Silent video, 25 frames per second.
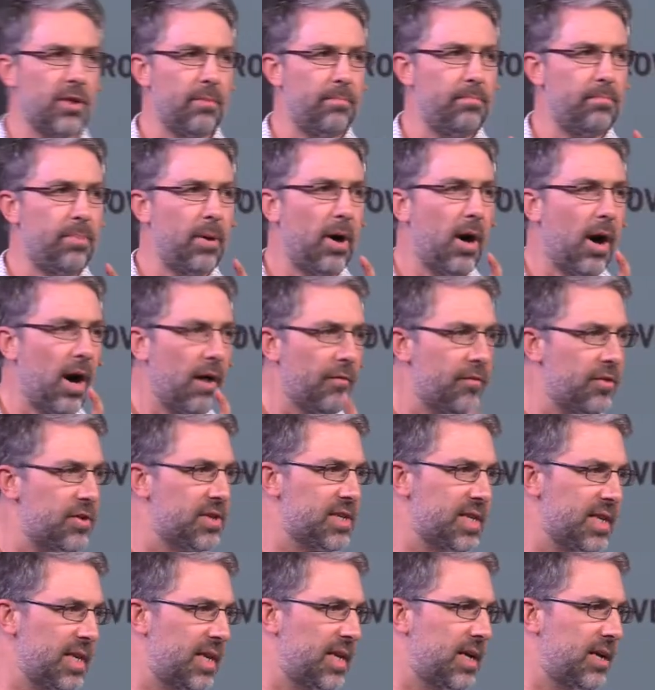the
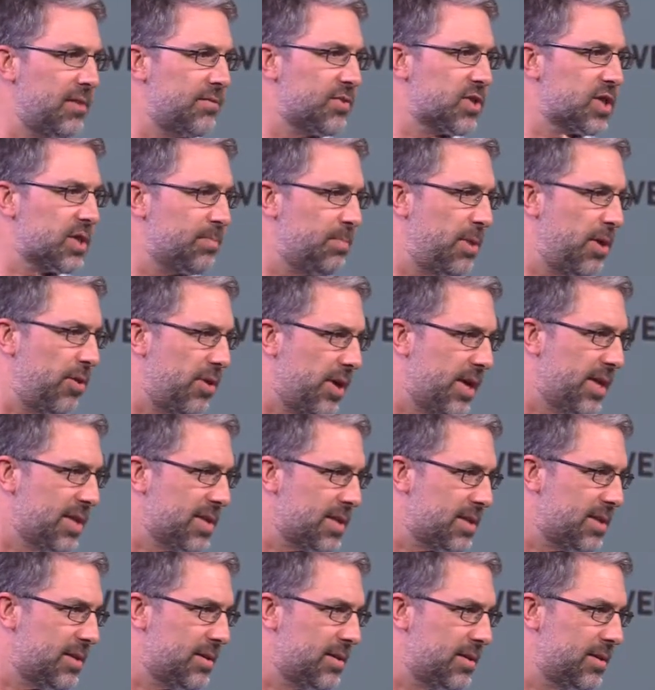poverty of spirit
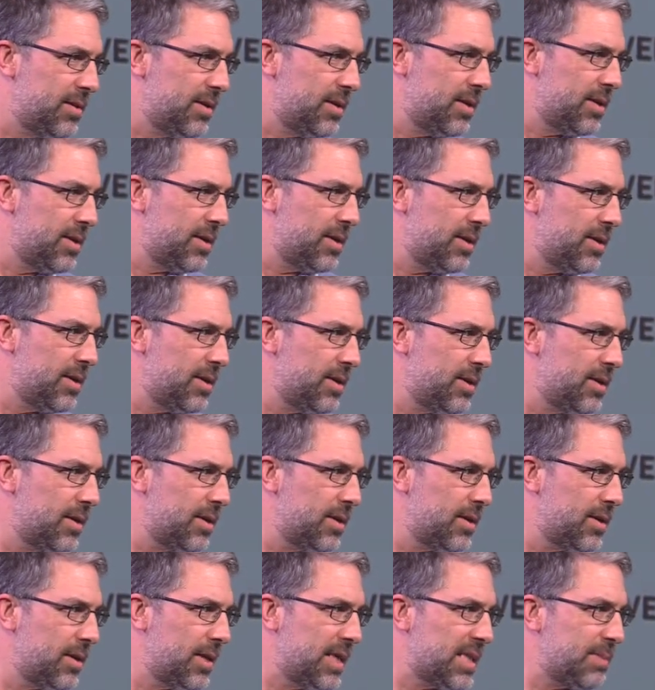
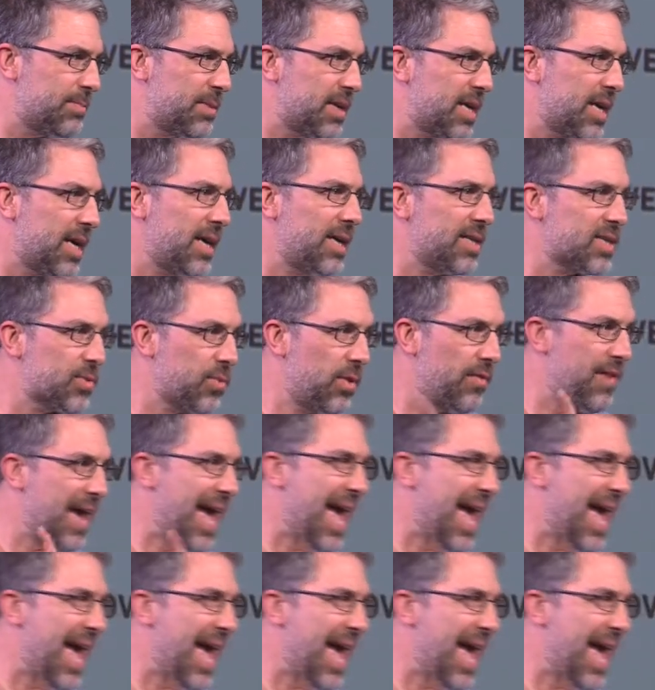is because we've